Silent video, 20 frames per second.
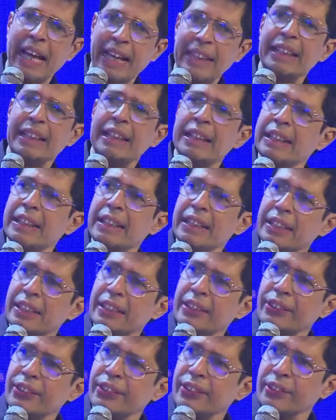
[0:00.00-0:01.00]
category
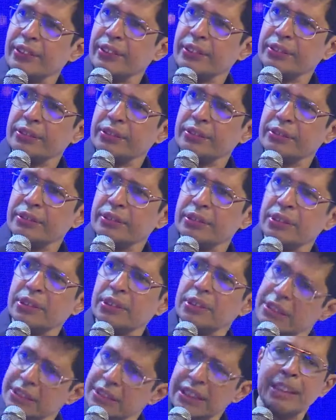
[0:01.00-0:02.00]

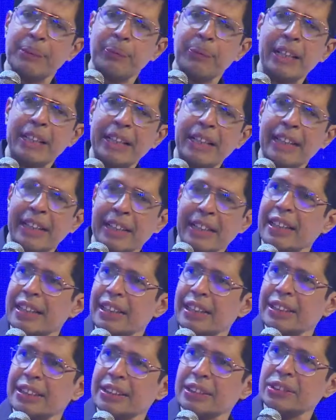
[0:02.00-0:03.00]
Correct. It's a separate
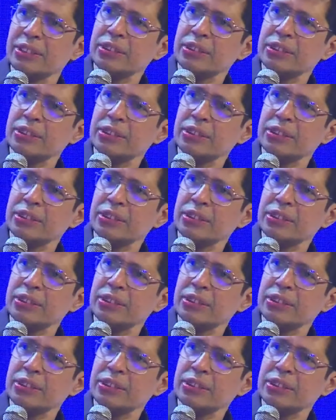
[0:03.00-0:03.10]
category.